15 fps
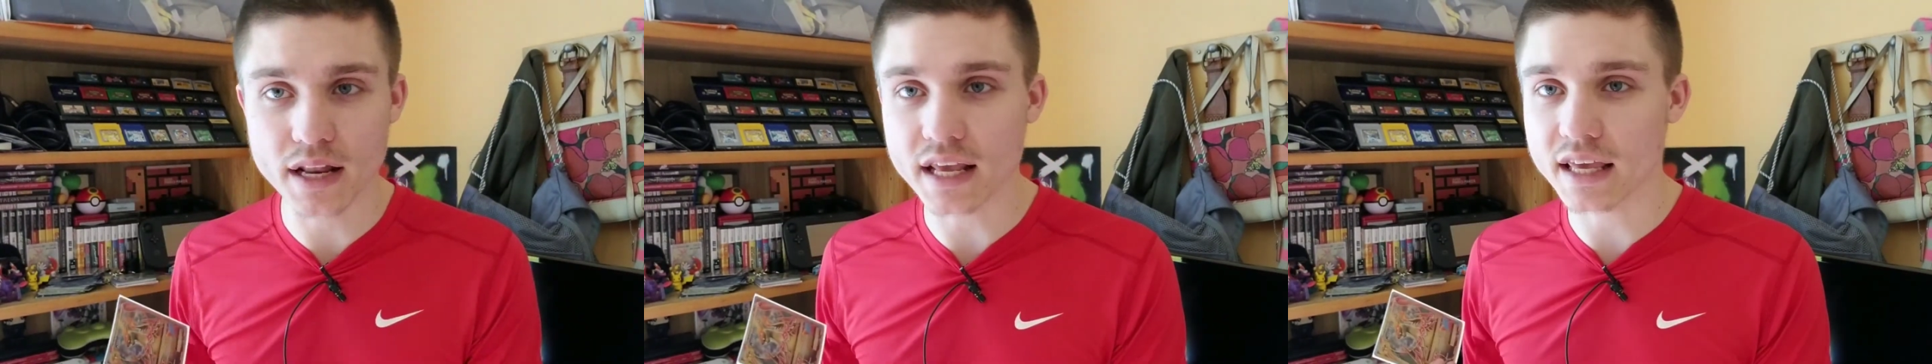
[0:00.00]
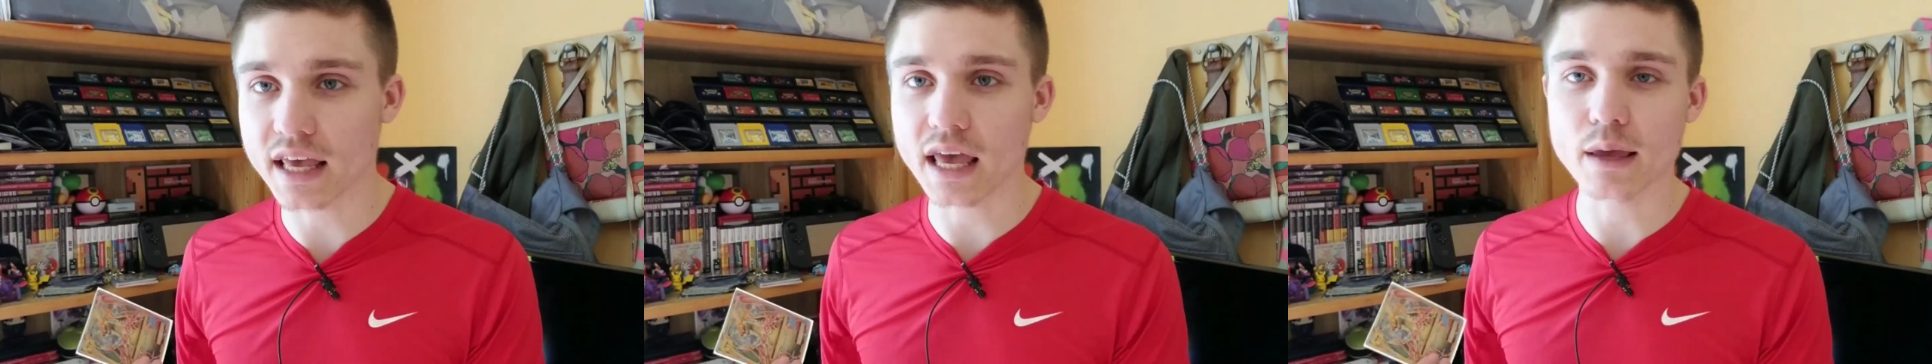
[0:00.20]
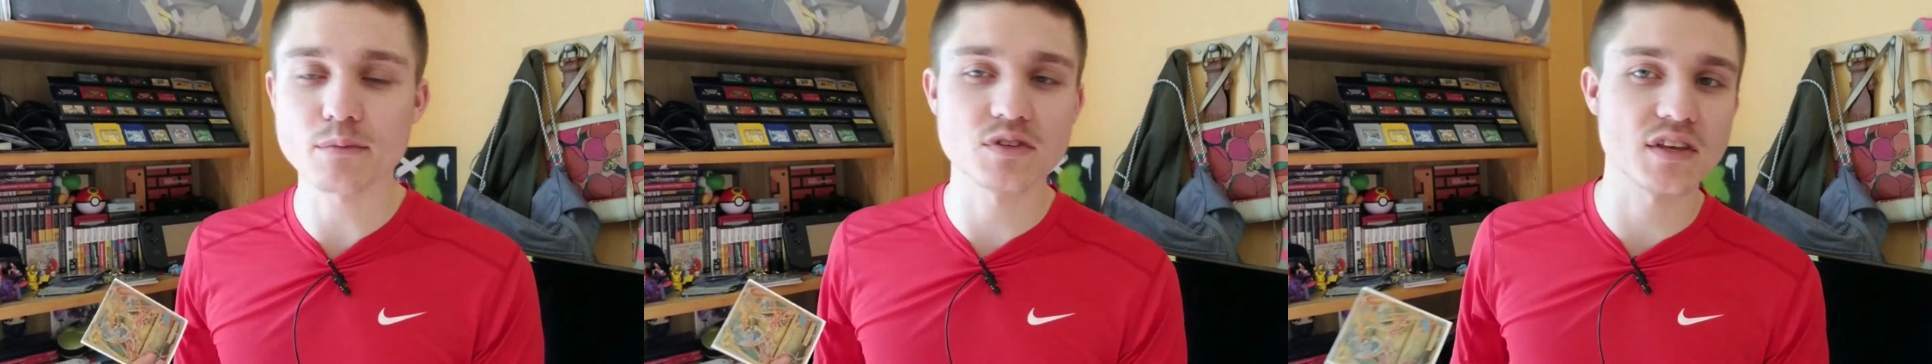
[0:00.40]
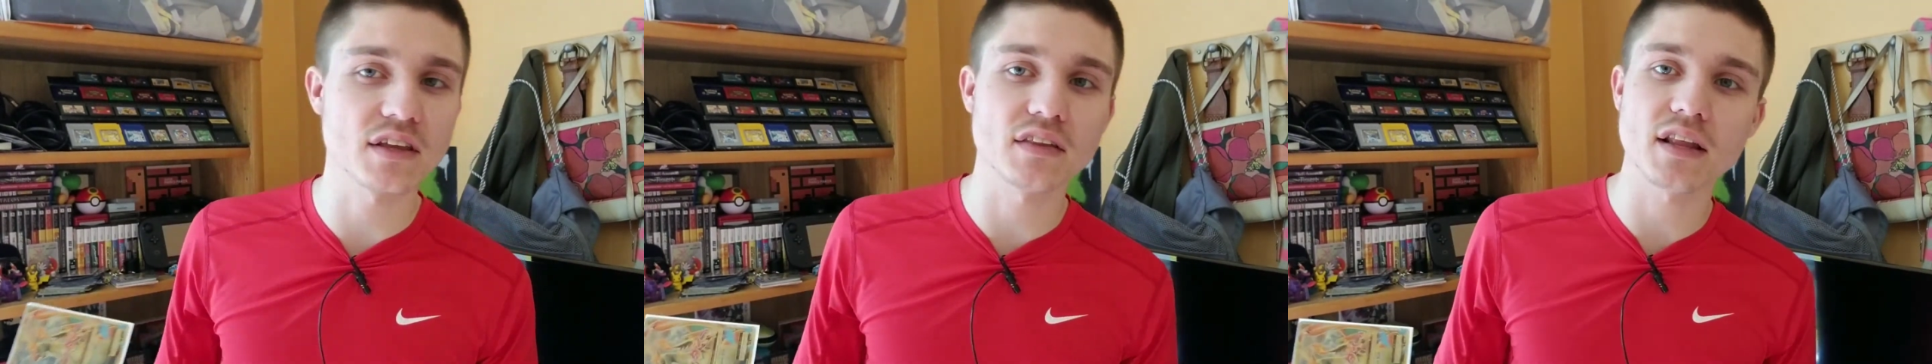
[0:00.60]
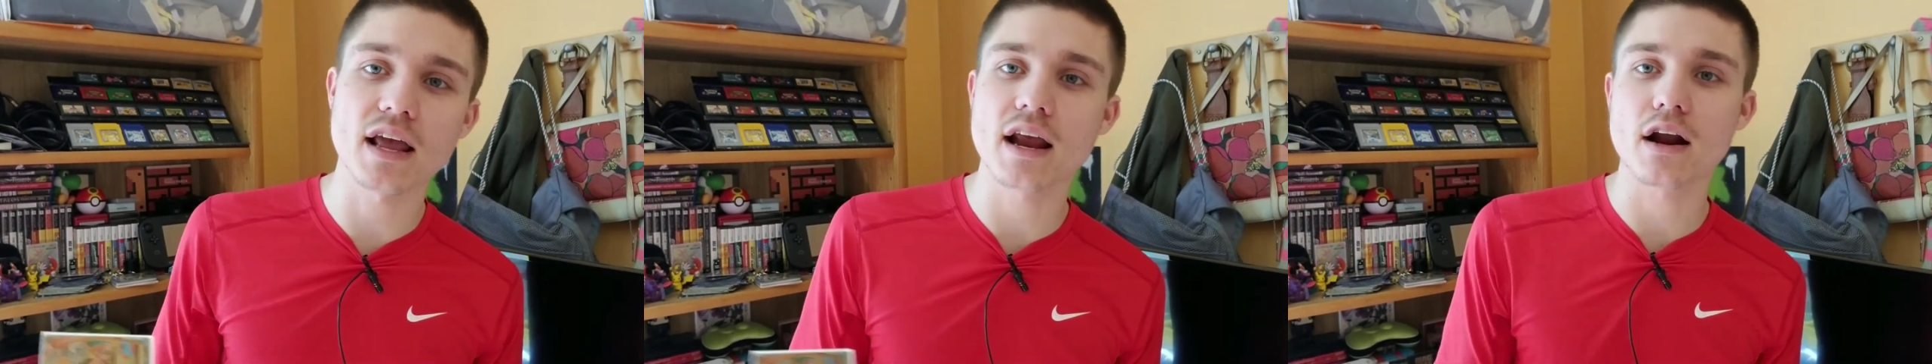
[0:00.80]
mini
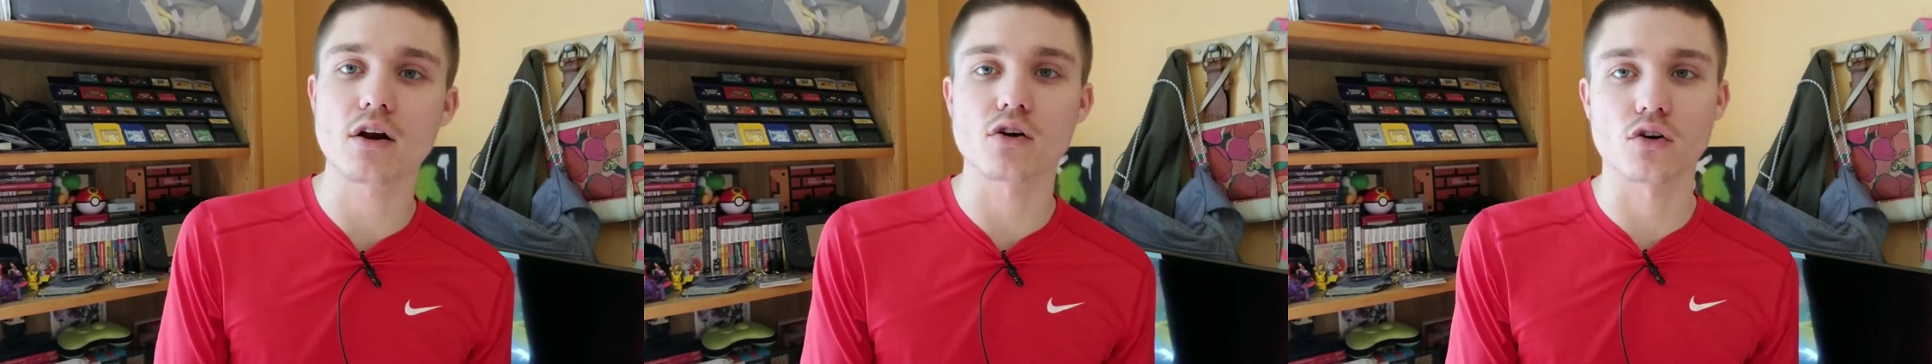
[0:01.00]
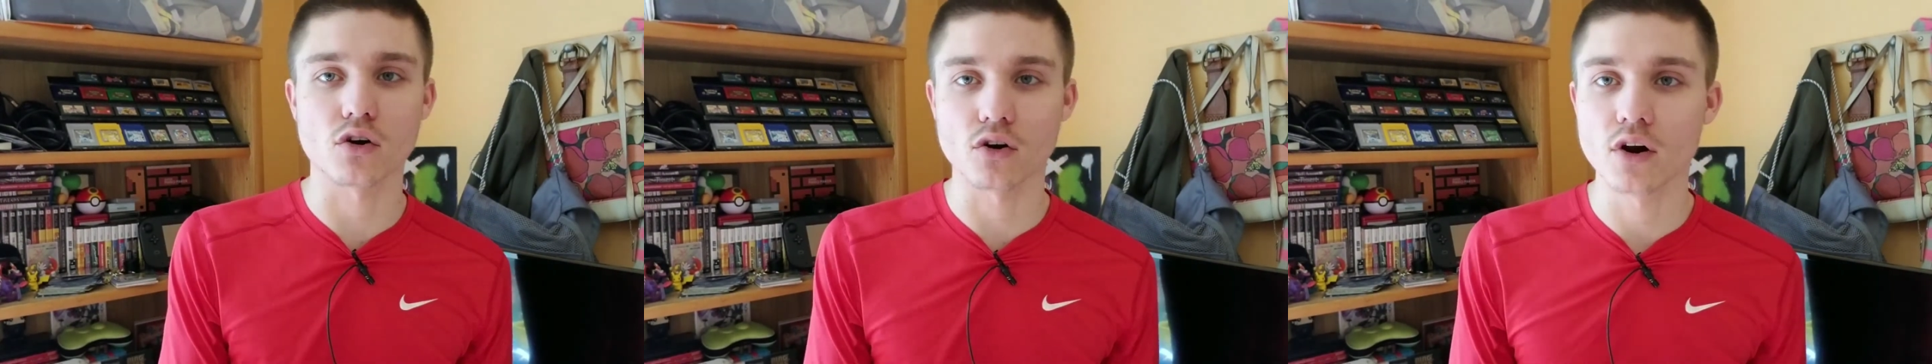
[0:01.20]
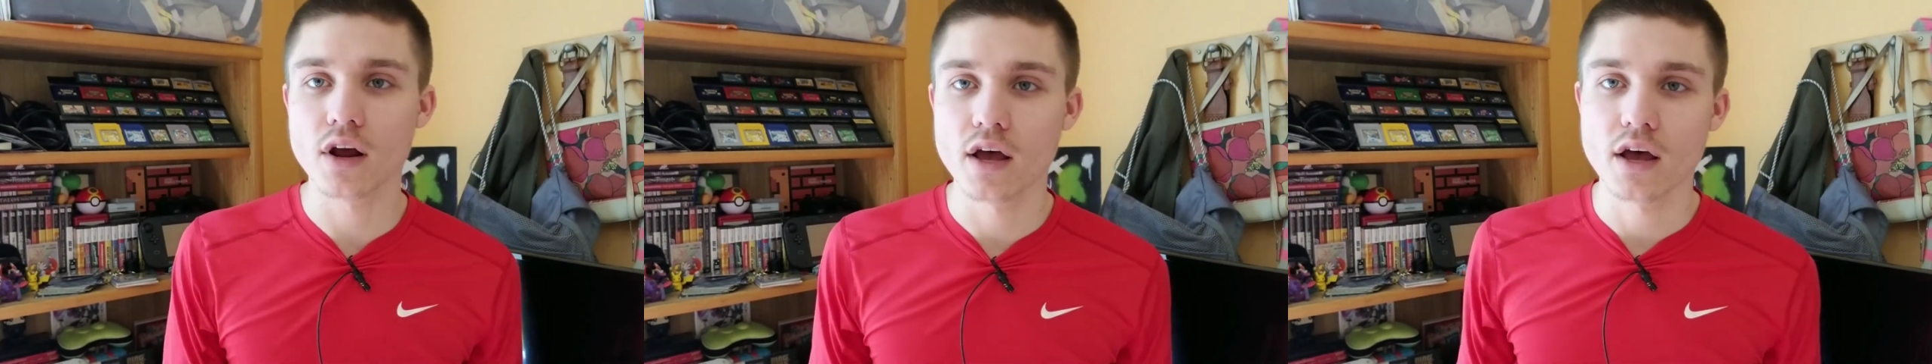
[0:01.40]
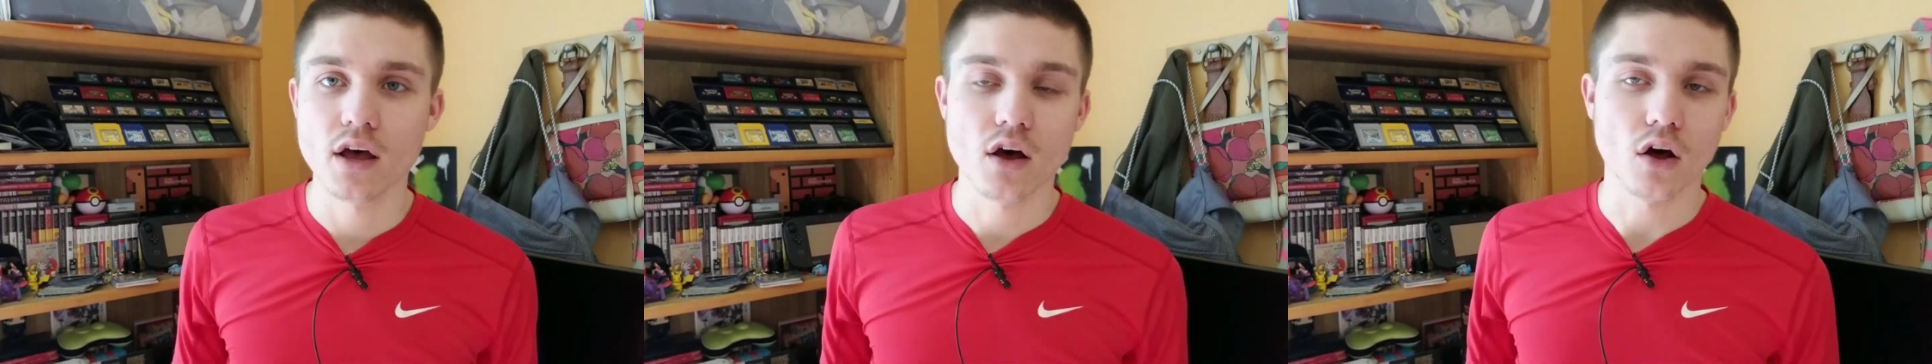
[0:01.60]
games in there or